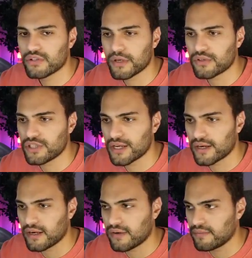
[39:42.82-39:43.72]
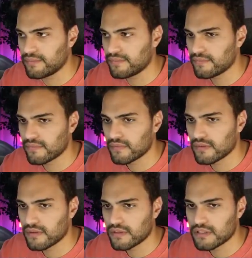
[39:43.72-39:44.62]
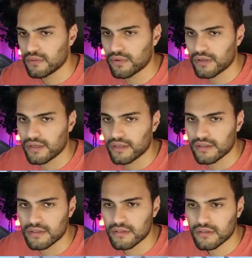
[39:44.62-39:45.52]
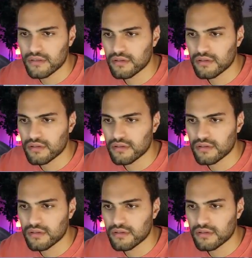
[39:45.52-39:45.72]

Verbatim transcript: So let me go check it out. See what it is.